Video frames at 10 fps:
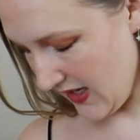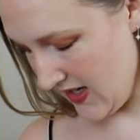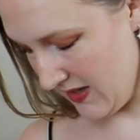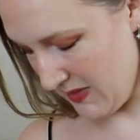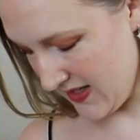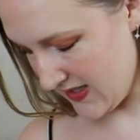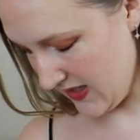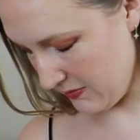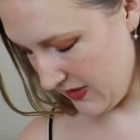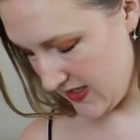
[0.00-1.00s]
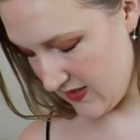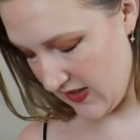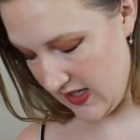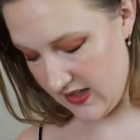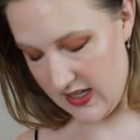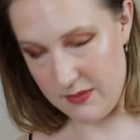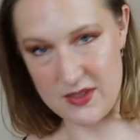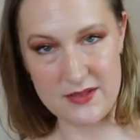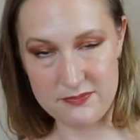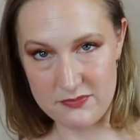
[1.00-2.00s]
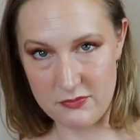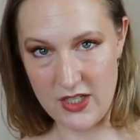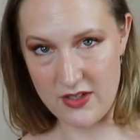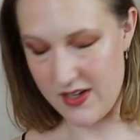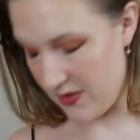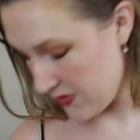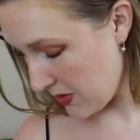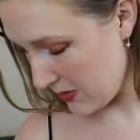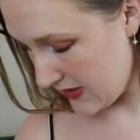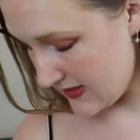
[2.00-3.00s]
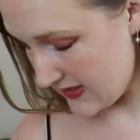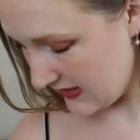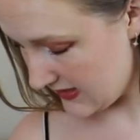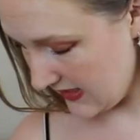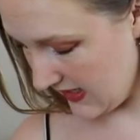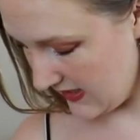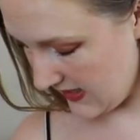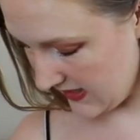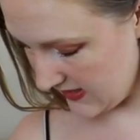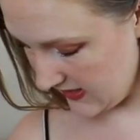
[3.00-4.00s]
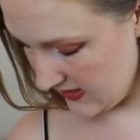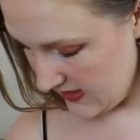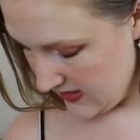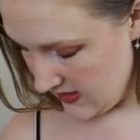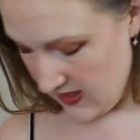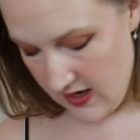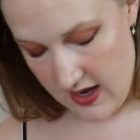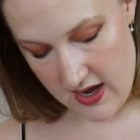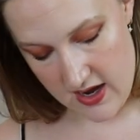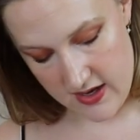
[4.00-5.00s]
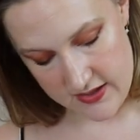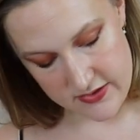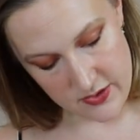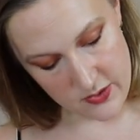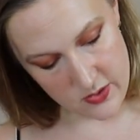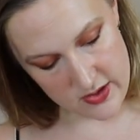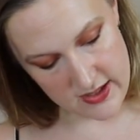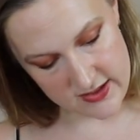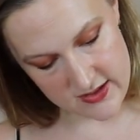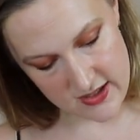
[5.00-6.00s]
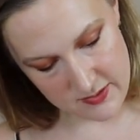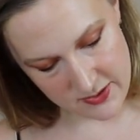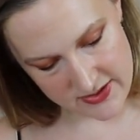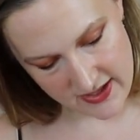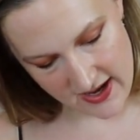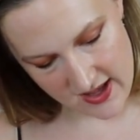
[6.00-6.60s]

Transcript: And I'm not saying the price of anything, but we already know the total is sixty-eight ninety. Uh, so next up, what was that?